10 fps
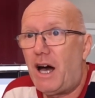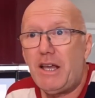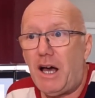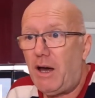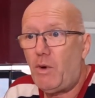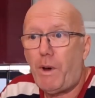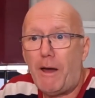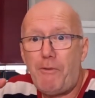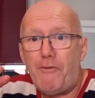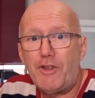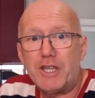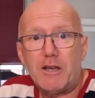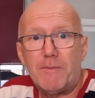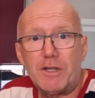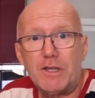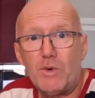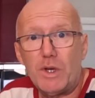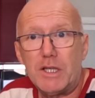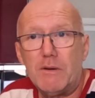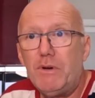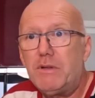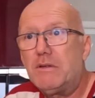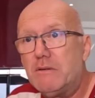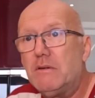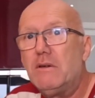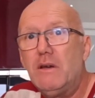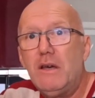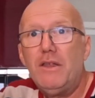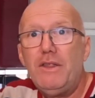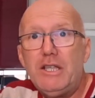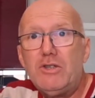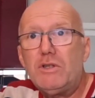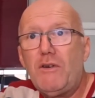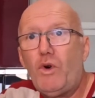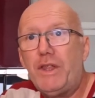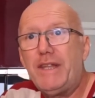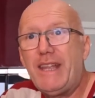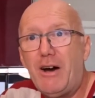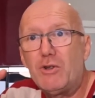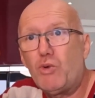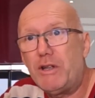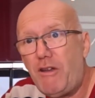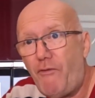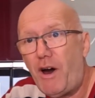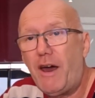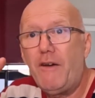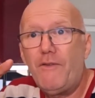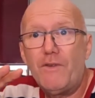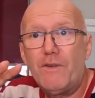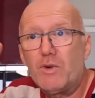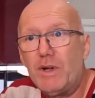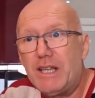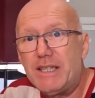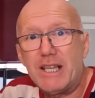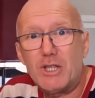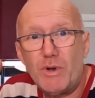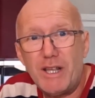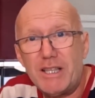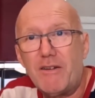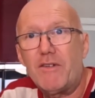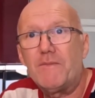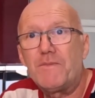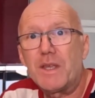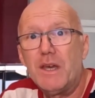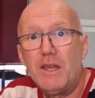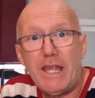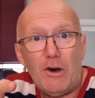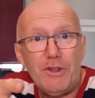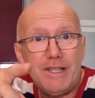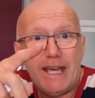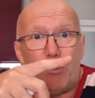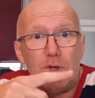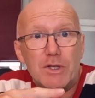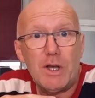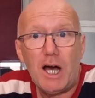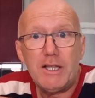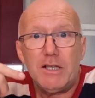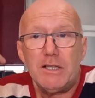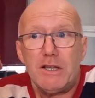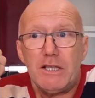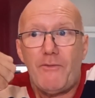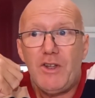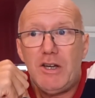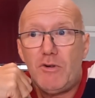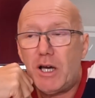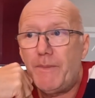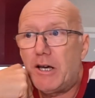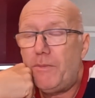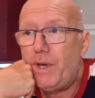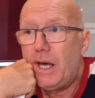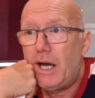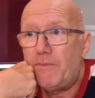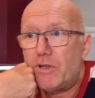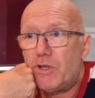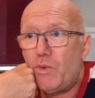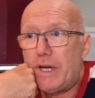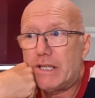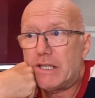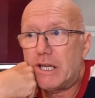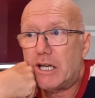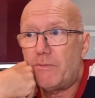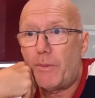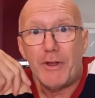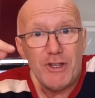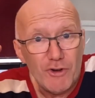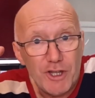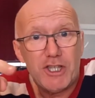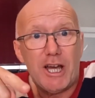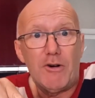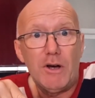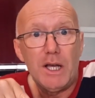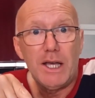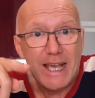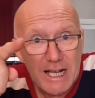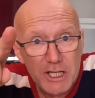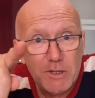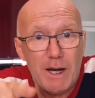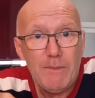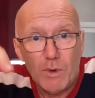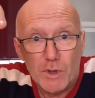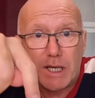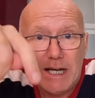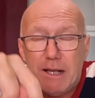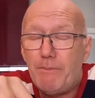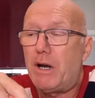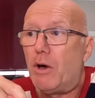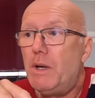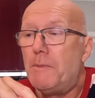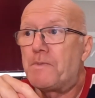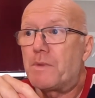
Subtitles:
I prefer the summer to the winter, but this sort of weather now, 25, 26, 27. That other day there's a video coming up. I'm not sure when it's going to come up on the other channel, Englishman in Malta, link below.